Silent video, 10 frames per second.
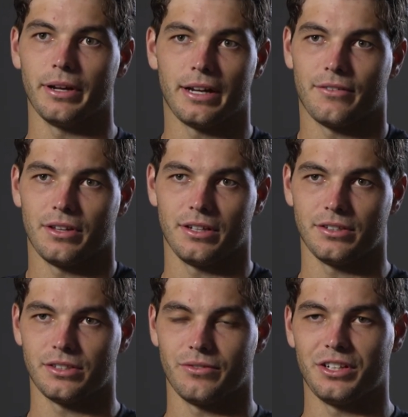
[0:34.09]
Like
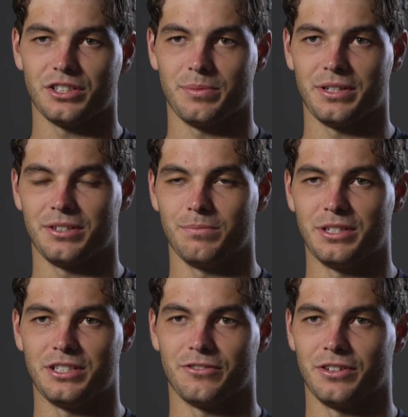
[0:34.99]
everything's a
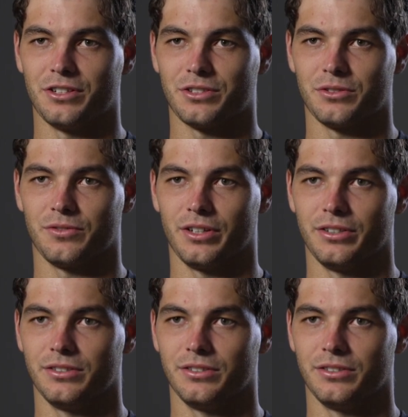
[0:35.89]
bit different here, so it's fun.